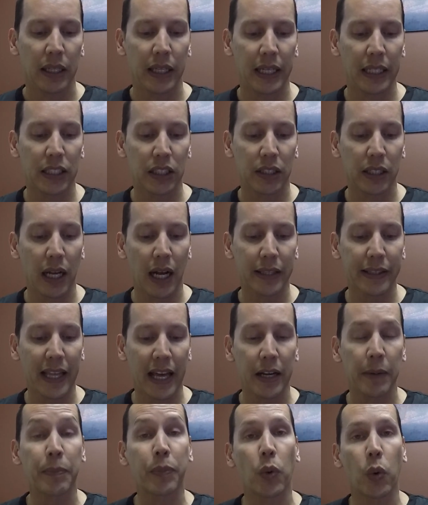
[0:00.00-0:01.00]
It's not
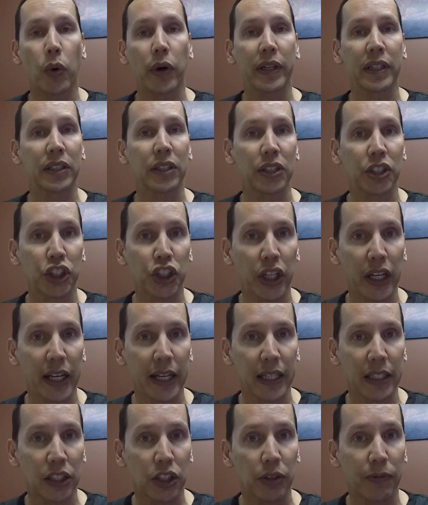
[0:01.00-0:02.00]
that important to
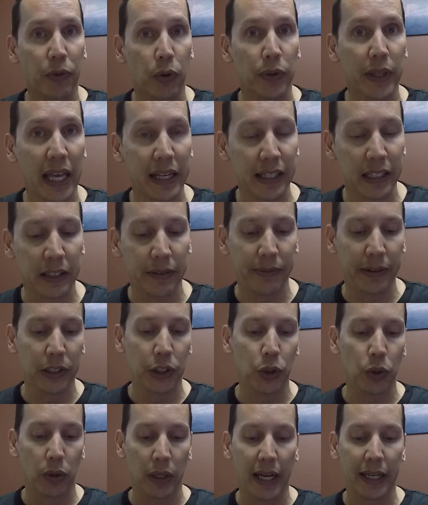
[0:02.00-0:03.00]
change for that
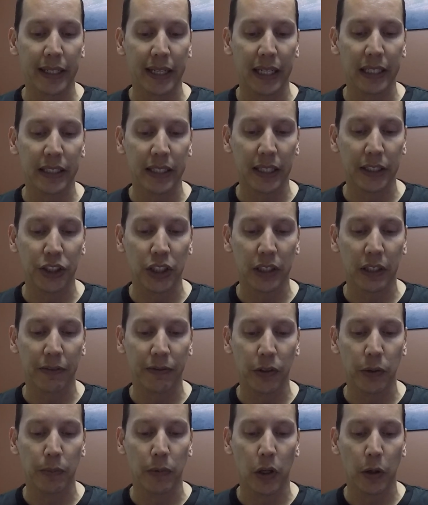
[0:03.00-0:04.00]
individual, like I said just
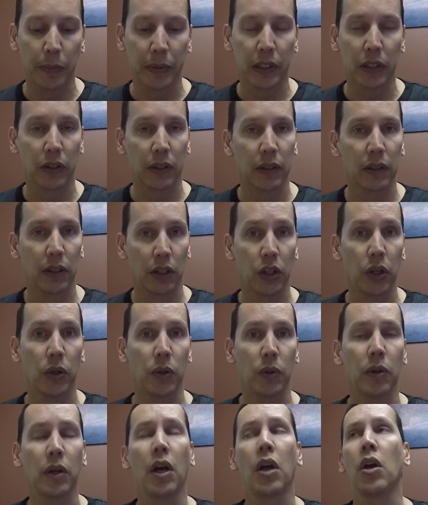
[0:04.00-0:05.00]
a few moments
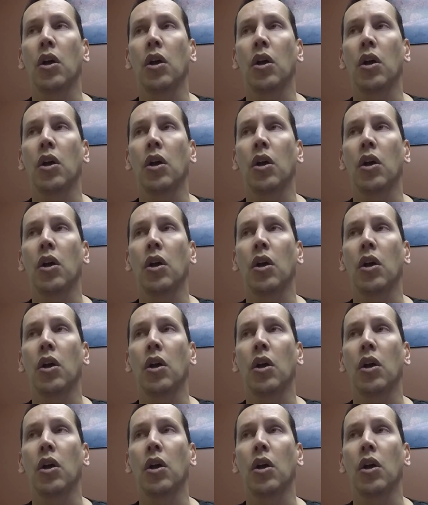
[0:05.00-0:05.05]
ago.